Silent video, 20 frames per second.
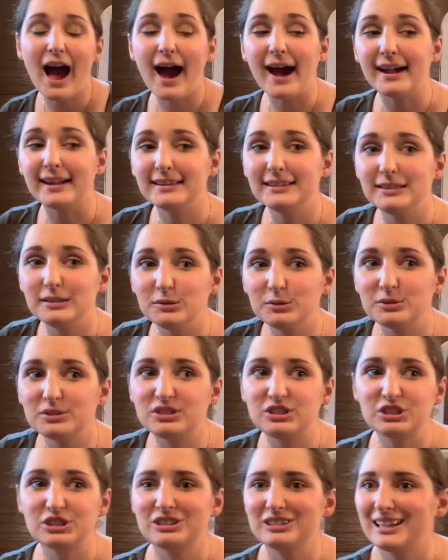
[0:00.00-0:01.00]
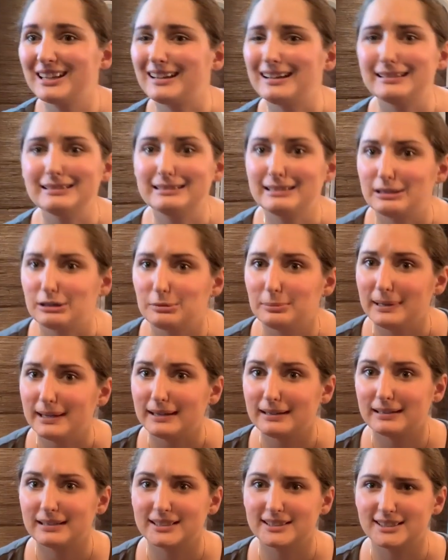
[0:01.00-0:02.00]
I use just like a little
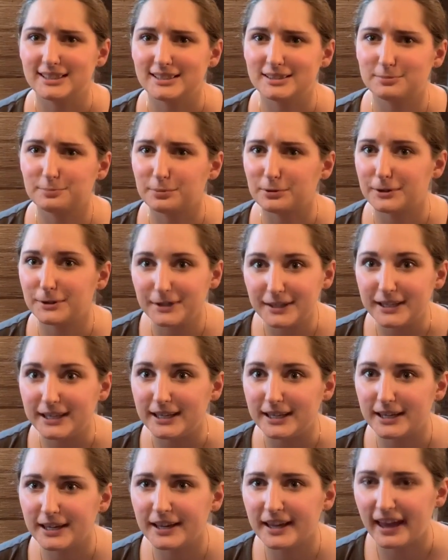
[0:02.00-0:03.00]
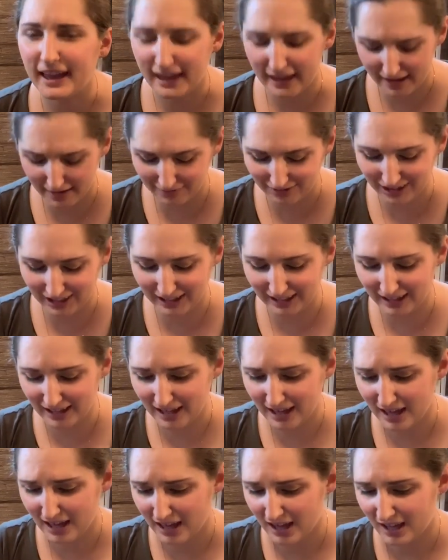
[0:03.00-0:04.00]
bit because it's pretty heavy.
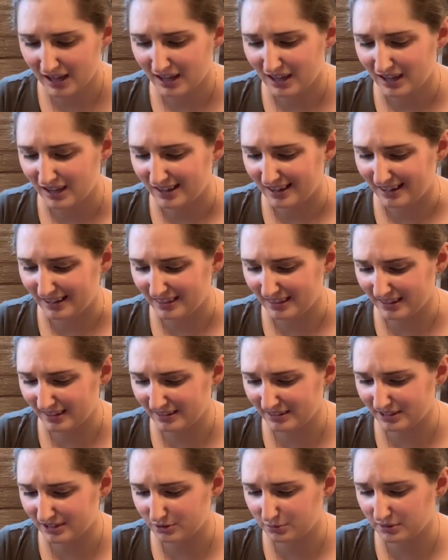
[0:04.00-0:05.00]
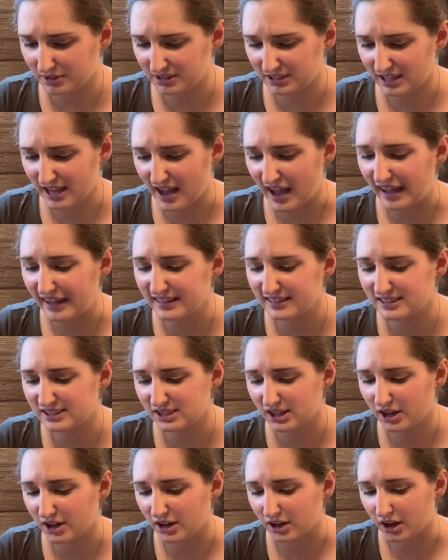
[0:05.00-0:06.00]
I think this one, yeah, it's
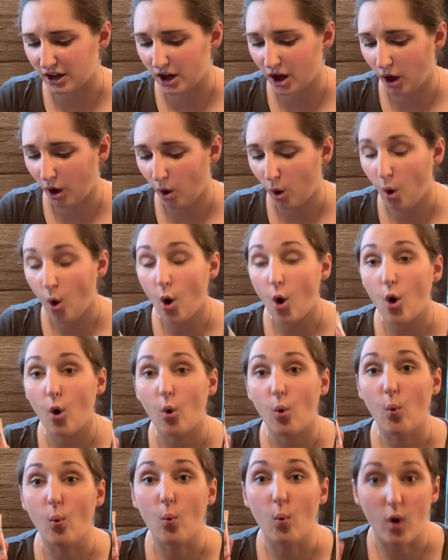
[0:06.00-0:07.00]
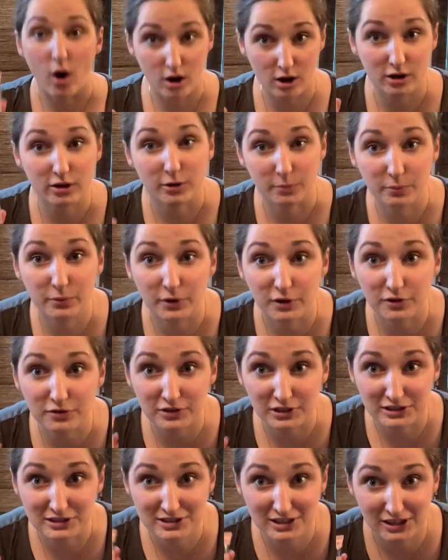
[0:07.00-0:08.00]
a waterproof
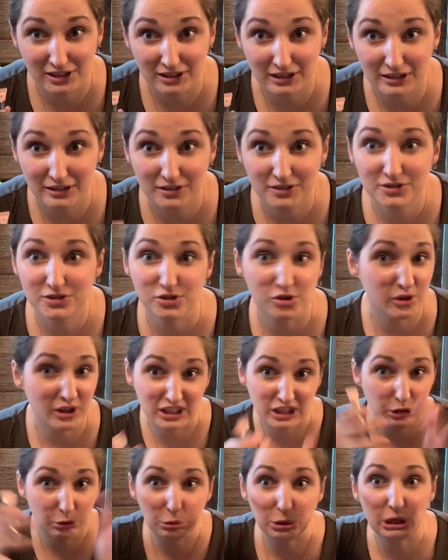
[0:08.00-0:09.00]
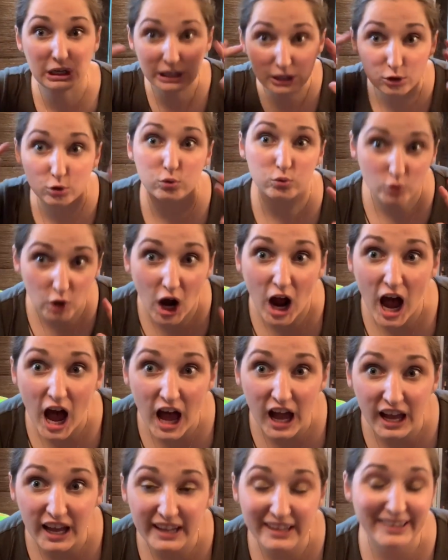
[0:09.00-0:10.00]
concealer. So, like, you can
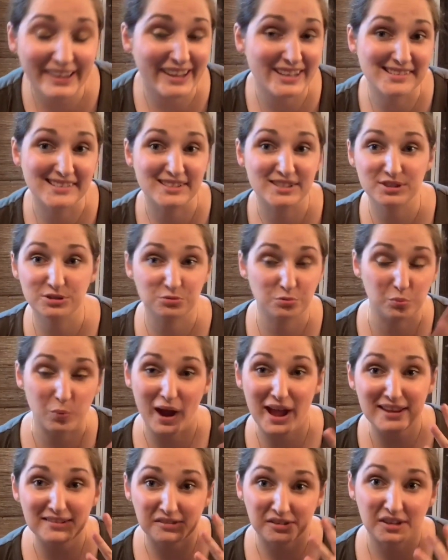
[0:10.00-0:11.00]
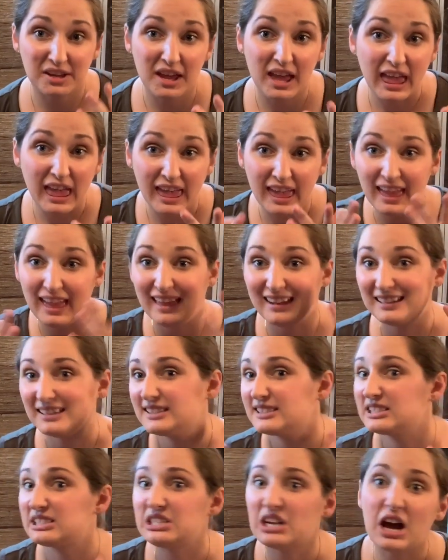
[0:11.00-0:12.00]
cry and sweat and
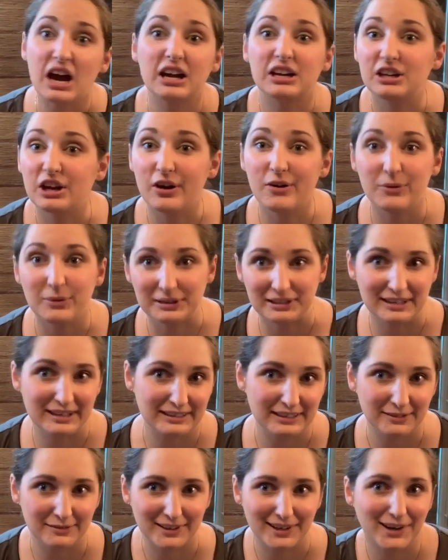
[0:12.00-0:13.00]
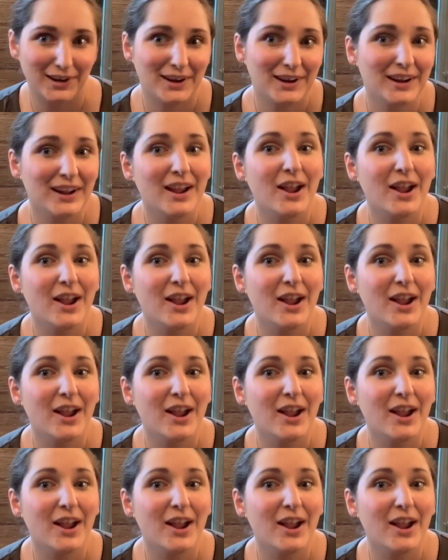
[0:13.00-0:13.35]
it's not going anywhere,